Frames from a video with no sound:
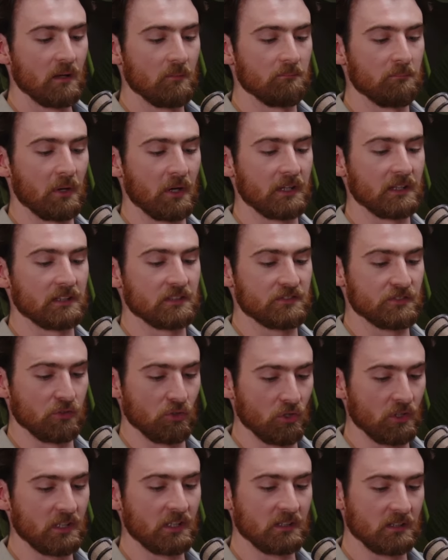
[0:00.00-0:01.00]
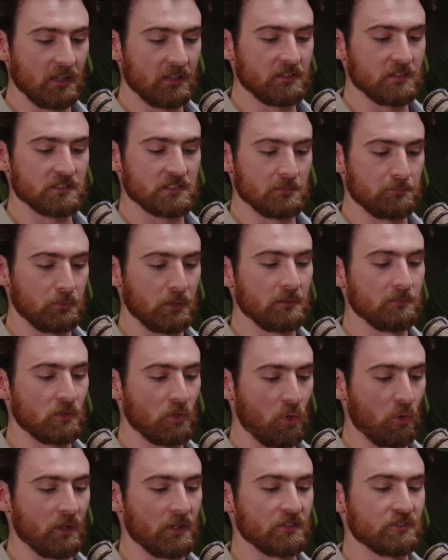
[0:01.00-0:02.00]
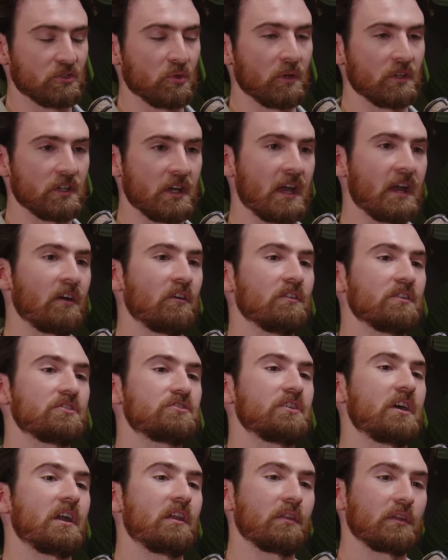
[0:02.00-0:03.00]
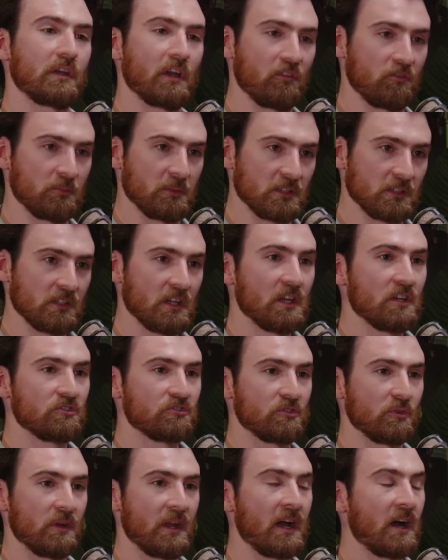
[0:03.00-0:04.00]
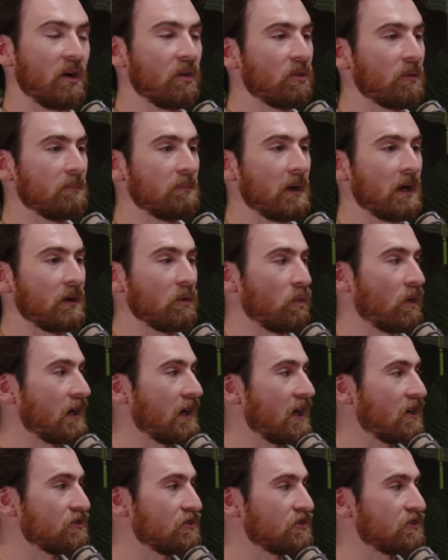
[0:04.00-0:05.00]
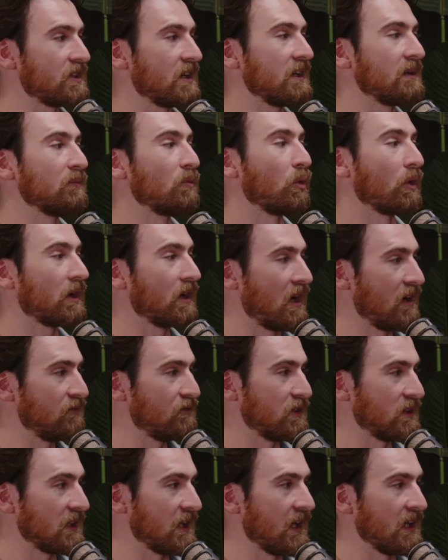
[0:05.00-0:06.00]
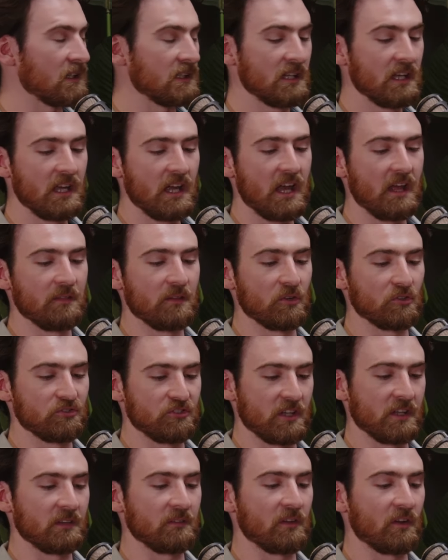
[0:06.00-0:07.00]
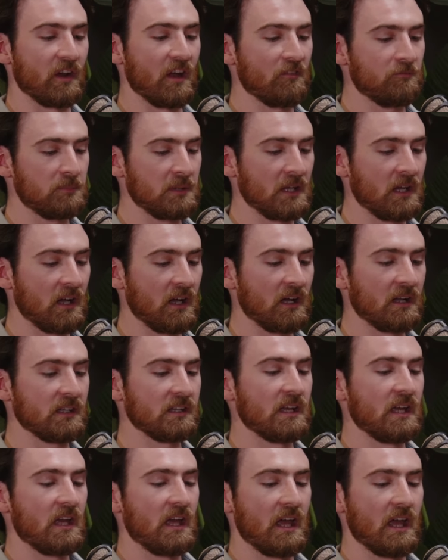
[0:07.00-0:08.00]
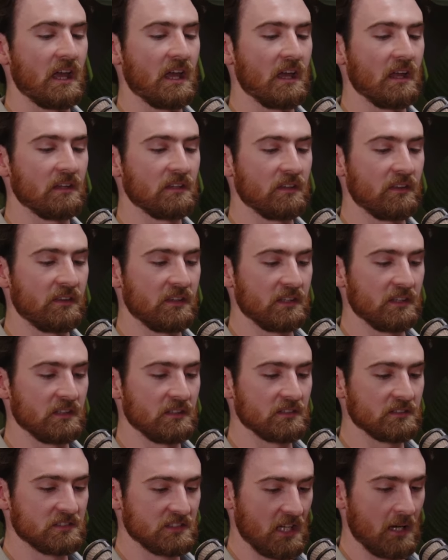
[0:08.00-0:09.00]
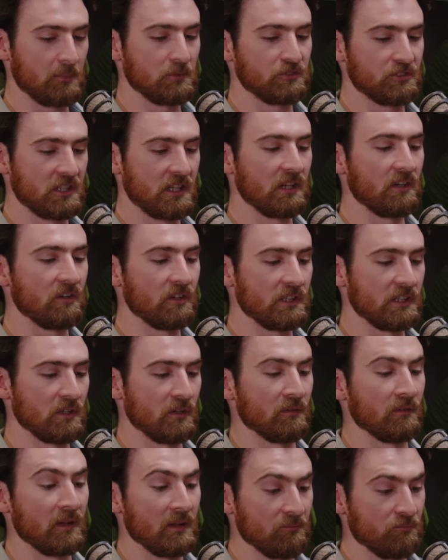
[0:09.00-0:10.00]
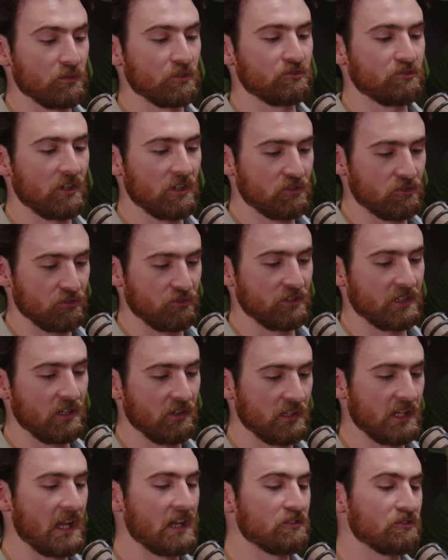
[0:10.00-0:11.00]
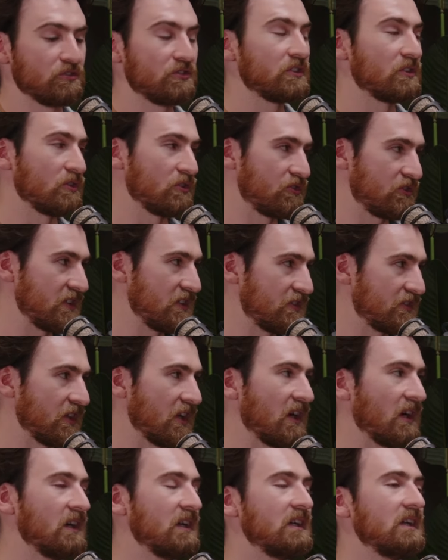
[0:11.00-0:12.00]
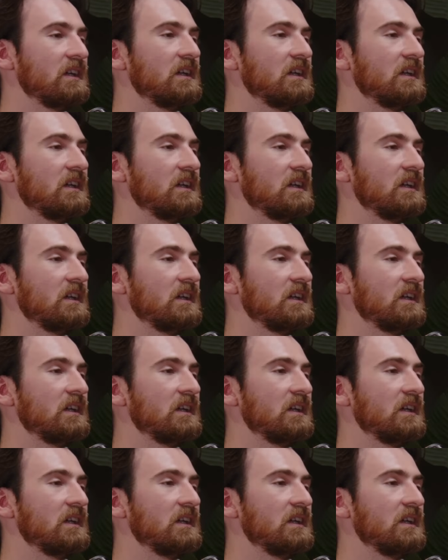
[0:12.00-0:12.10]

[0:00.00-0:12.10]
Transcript: But it's looking like the Supreme Court is going to err on the side of the government. So now the Biden White House is getting more confident again, and they're sending their FBI and the Cybersecurity or Infrastructure Security Agency, or CISA,